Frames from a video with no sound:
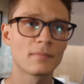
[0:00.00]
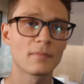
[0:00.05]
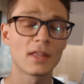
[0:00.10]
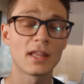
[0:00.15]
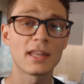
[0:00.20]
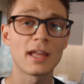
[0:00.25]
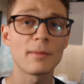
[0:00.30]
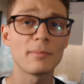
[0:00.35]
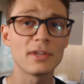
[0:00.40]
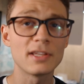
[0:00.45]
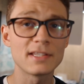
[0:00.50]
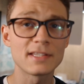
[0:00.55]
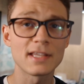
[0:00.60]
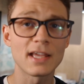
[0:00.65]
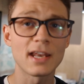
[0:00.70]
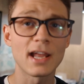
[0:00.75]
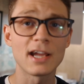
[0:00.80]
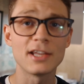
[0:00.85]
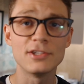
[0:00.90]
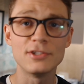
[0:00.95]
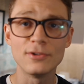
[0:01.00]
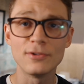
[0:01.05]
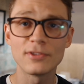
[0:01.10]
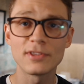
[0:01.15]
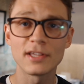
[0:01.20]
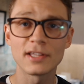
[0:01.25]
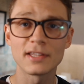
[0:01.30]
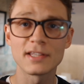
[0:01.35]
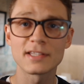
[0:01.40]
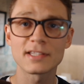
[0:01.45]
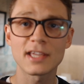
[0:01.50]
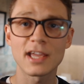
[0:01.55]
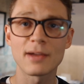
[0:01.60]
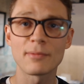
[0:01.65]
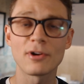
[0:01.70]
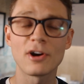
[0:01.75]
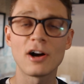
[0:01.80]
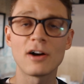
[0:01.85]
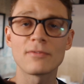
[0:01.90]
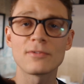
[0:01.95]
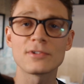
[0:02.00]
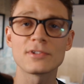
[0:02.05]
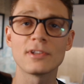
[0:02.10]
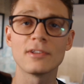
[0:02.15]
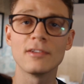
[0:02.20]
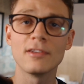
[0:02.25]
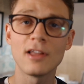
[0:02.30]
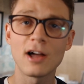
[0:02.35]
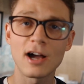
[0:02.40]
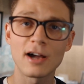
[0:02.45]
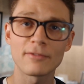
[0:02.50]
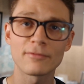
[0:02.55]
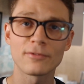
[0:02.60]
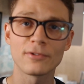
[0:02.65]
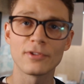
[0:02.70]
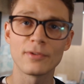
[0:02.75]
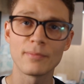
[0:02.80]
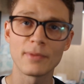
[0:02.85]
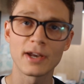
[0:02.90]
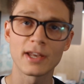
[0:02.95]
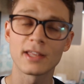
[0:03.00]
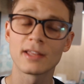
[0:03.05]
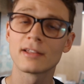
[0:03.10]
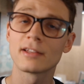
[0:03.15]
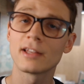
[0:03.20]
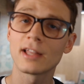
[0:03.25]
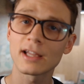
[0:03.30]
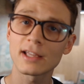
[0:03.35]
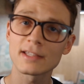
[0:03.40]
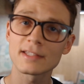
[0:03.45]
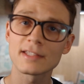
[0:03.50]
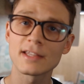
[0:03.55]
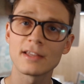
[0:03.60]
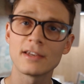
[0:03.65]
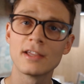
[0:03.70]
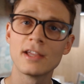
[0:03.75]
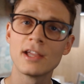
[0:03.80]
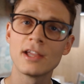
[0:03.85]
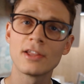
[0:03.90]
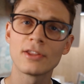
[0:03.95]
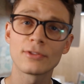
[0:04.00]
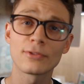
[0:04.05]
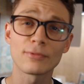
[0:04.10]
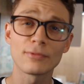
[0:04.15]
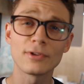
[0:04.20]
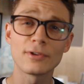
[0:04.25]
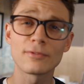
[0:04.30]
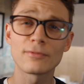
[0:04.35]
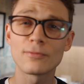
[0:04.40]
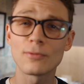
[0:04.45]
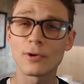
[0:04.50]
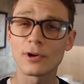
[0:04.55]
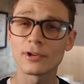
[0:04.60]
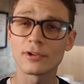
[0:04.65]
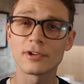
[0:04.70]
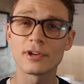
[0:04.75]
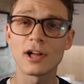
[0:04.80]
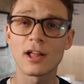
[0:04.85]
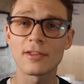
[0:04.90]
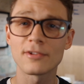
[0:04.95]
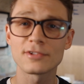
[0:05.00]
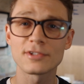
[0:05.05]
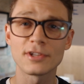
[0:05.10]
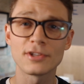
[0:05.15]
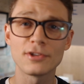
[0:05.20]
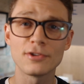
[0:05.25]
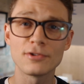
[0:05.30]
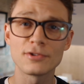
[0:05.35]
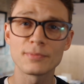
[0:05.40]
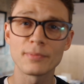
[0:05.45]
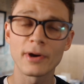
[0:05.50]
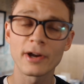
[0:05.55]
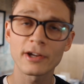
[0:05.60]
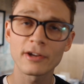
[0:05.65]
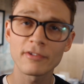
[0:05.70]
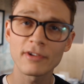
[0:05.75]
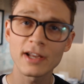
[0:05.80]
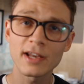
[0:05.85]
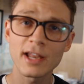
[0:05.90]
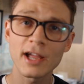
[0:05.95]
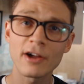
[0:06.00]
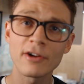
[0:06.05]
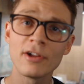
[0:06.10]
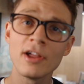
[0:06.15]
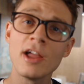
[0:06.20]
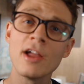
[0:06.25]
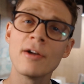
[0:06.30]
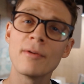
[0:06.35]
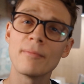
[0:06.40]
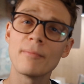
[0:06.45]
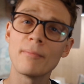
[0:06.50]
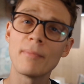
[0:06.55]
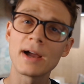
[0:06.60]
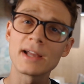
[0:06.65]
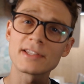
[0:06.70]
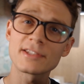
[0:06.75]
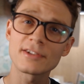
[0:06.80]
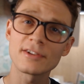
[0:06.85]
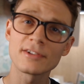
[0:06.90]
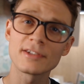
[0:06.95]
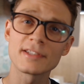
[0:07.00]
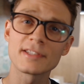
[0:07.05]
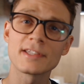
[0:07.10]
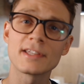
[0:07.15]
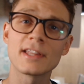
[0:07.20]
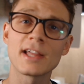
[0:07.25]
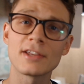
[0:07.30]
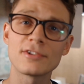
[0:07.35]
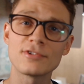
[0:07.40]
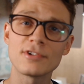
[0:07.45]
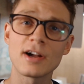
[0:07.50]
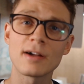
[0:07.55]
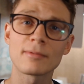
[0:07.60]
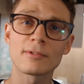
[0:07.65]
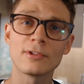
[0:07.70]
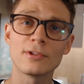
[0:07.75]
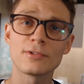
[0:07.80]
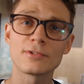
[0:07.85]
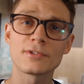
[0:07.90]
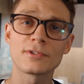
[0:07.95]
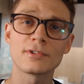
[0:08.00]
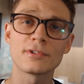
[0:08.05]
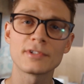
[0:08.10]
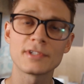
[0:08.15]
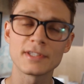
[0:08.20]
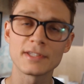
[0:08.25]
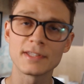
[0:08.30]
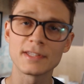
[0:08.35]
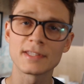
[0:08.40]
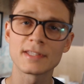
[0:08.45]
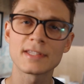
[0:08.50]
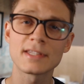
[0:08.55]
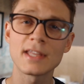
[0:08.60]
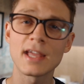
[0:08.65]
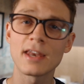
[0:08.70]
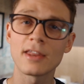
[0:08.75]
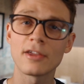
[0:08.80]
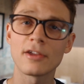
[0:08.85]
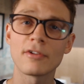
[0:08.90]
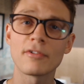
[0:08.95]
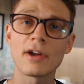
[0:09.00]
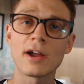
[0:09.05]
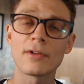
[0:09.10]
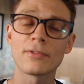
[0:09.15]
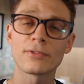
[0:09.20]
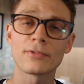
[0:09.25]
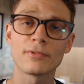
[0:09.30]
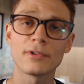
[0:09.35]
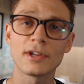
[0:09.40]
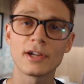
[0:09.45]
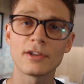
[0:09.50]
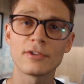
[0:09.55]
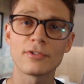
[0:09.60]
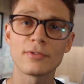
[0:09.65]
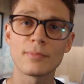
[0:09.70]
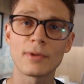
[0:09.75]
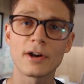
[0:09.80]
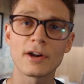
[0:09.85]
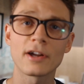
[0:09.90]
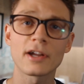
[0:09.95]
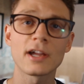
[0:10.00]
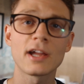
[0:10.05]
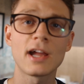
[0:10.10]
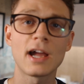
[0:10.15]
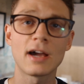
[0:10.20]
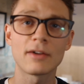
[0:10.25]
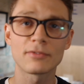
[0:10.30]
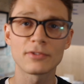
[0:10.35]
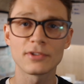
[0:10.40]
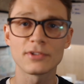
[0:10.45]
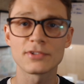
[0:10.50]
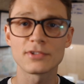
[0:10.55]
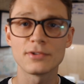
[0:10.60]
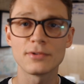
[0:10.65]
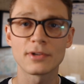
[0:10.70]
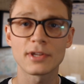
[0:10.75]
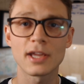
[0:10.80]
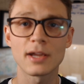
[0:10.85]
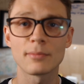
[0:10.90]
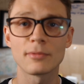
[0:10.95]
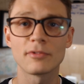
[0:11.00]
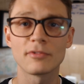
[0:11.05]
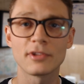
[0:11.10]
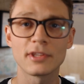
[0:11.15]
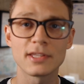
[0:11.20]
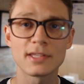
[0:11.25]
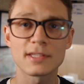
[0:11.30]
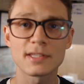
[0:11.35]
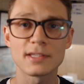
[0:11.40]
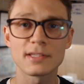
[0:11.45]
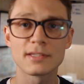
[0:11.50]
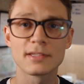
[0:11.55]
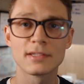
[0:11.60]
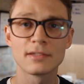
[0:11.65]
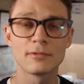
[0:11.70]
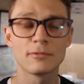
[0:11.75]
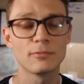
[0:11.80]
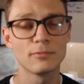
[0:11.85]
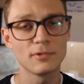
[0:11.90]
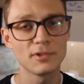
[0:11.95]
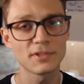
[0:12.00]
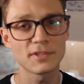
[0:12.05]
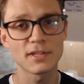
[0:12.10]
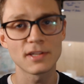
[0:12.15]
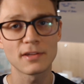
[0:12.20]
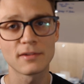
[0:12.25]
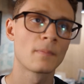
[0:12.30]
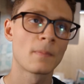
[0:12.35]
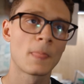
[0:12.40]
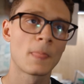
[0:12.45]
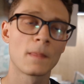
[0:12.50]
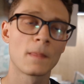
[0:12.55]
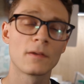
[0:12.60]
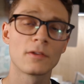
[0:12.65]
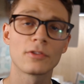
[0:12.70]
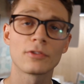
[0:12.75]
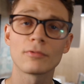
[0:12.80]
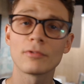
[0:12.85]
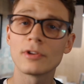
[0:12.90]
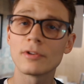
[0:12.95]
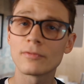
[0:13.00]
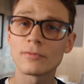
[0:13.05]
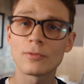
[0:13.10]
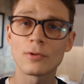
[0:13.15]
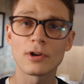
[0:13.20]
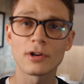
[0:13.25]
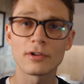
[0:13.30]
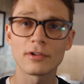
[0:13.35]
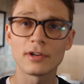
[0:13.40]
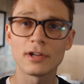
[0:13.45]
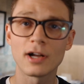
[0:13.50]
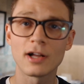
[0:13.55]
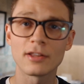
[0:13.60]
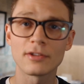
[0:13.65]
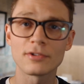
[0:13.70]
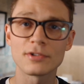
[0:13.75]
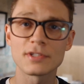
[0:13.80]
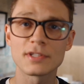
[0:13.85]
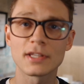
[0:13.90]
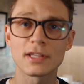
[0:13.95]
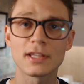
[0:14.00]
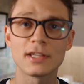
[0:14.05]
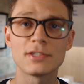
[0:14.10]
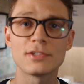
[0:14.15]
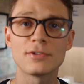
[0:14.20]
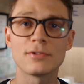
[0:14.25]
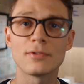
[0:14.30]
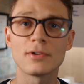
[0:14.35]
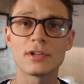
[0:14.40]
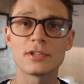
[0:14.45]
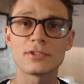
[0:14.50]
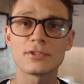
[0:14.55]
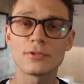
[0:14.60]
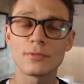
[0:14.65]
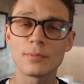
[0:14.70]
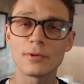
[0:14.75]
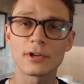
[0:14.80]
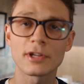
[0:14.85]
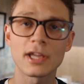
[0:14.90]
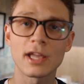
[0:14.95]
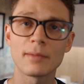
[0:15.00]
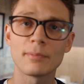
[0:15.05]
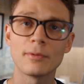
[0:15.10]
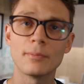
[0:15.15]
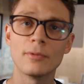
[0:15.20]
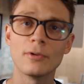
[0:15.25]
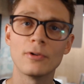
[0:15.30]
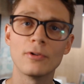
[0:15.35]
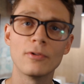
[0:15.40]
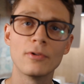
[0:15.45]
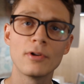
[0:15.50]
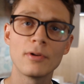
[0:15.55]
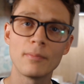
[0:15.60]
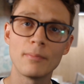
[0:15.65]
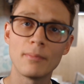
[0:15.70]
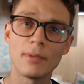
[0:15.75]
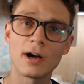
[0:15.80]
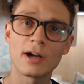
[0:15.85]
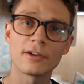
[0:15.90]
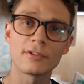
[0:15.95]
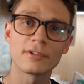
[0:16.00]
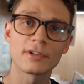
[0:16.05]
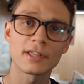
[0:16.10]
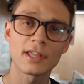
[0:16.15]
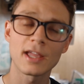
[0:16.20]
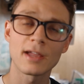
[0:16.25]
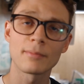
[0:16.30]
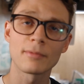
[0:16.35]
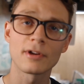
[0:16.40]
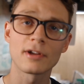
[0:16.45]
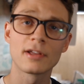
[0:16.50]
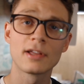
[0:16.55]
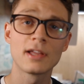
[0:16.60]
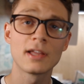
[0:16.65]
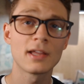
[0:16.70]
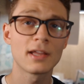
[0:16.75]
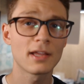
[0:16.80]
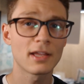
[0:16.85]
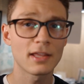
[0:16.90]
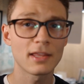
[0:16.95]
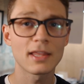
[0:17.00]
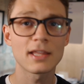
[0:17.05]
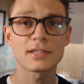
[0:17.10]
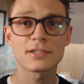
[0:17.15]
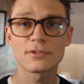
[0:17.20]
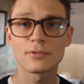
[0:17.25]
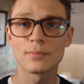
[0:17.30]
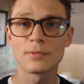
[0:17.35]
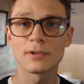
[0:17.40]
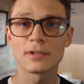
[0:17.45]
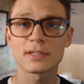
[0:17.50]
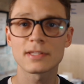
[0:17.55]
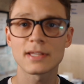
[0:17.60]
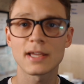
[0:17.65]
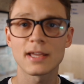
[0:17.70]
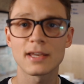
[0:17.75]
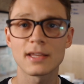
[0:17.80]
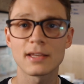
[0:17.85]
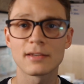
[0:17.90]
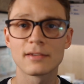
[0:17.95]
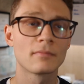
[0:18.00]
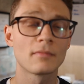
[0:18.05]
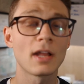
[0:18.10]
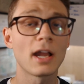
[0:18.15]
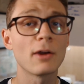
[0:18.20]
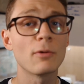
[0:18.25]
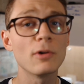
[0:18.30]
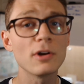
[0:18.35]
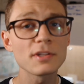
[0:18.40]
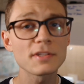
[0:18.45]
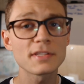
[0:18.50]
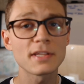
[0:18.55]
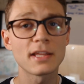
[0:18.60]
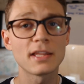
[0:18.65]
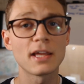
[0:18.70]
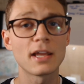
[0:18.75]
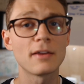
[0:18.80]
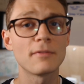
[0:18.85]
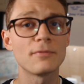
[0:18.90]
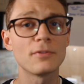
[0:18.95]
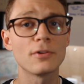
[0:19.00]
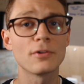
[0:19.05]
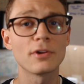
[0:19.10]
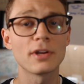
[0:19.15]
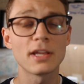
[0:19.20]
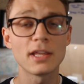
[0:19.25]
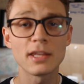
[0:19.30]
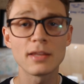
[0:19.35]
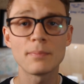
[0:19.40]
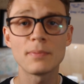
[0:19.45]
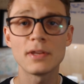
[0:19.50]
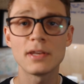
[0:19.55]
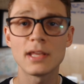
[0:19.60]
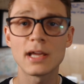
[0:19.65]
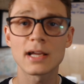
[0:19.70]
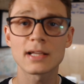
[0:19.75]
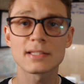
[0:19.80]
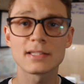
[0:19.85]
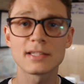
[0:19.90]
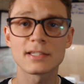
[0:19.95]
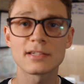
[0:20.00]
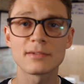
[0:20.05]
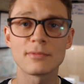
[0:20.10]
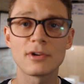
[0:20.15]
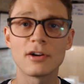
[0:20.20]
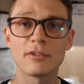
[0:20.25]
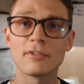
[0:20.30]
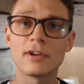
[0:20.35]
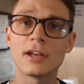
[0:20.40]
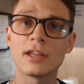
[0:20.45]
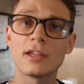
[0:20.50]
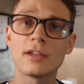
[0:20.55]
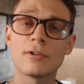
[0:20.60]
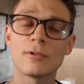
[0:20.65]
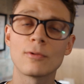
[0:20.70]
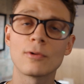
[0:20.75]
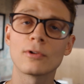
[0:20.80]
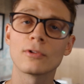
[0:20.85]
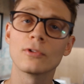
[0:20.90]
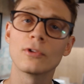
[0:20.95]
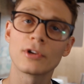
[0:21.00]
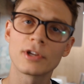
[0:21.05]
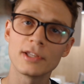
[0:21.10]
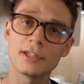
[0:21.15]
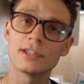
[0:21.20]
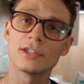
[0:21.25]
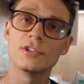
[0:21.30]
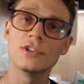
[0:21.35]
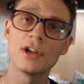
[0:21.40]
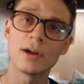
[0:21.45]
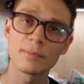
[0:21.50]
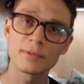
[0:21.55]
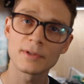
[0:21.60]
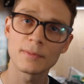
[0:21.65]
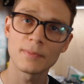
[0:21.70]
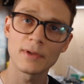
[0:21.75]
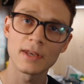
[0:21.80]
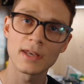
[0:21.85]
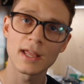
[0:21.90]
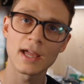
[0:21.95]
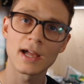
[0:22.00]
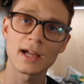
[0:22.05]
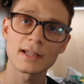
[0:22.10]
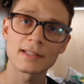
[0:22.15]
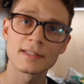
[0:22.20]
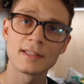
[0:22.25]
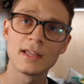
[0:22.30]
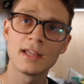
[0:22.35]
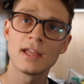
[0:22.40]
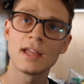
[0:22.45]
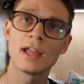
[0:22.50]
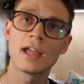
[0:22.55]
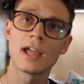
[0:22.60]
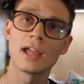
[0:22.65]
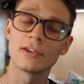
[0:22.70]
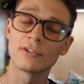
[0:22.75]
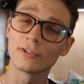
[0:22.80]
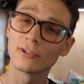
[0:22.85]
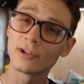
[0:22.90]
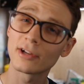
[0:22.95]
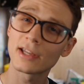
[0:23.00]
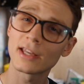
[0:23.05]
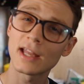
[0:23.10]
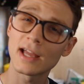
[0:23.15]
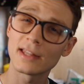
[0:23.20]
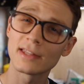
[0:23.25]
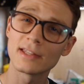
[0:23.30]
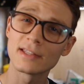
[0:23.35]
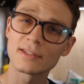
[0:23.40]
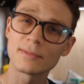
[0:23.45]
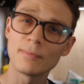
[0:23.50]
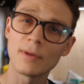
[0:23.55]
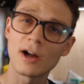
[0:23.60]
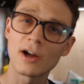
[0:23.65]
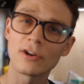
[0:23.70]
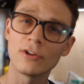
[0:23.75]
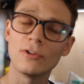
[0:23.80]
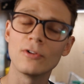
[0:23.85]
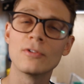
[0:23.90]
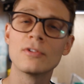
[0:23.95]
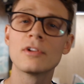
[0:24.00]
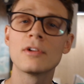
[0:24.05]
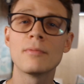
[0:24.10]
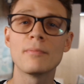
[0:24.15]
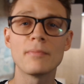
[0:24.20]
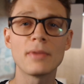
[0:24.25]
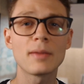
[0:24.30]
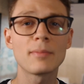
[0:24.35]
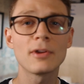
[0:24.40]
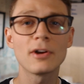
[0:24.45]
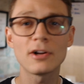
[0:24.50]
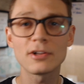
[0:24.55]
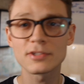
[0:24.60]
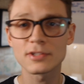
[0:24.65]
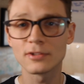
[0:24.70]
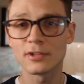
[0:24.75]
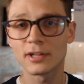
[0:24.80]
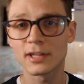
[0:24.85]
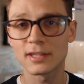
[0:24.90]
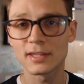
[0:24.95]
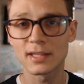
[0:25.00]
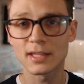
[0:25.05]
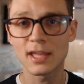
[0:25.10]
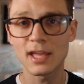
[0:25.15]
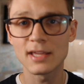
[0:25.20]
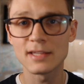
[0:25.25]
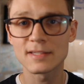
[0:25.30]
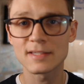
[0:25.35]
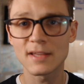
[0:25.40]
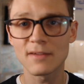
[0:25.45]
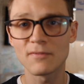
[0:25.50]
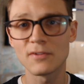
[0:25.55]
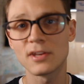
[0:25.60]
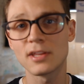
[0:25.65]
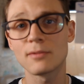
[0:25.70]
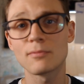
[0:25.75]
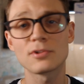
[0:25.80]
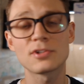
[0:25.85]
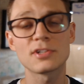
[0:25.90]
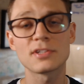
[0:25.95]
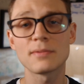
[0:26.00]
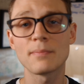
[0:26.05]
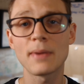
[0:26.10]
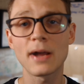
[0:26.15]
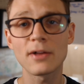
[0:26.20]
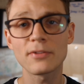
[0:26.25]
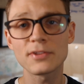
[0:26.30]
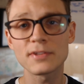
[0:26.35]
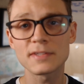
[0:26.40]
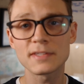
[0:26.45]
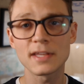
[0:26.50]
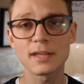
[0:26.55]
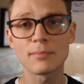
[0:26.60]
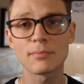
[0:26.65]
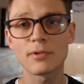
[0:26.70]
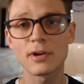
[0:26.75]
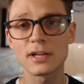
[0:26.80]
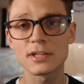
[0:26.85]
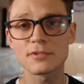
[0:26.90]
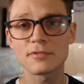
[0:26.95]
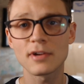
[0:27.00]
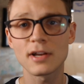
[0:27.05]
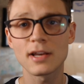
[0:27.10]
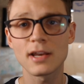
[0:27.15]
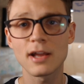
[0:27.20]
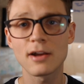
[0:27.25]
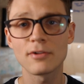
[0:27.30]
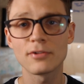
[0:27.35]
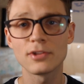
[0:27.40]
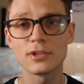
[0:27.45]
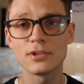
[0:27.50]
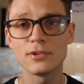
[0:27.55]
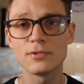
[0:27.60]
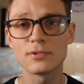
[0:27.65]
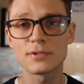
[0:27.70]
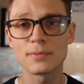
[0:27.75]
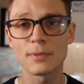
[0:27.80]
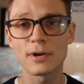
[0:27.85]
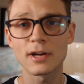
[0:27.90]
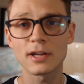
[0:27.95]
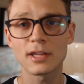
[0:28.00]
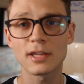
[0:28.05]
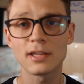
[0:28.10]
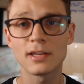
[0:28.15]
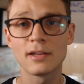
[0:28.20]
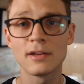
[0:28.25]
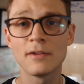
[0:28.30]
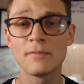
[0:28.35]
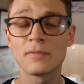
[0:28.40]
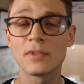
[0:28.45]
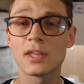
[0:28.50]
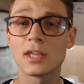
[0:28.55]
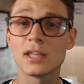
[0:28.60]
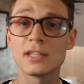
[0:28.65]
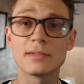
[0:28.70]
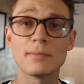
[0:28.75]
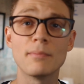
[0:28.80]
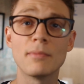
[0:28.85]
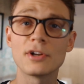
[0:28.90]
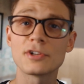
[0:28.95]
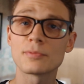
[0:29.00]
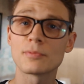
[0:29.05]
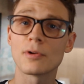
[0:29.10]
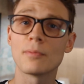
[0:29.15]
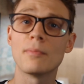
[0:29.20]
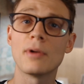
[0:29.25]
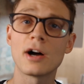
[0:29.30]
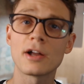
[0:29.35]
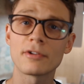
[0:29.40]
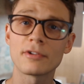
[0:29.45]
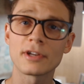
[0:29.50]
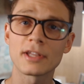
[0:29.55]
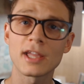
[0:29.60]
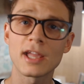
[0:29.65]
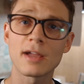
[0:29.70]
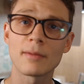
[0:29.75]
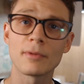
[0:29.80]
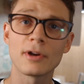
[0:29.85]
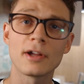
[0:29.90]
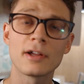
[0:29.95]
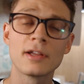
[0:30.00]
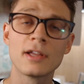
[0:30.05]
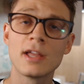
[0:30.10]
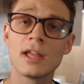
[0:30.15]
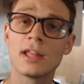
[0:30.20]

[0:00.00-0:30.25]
That being said, I do think this camera offers a lot for the money. Like I said, $300 to $400 on the used market right now. Might start to see that drop closer to the steady around $300 mark after this new camera releases. We'll see. $300 to $400 gets you a super capable modern camera, and that's super exciting. I will say that if you're in the Pentax system already or looking to jump to Pentax and you're looking at this model, maybe also look at the K-70, which is about the same price right now in the used market. It's a much more modern camera.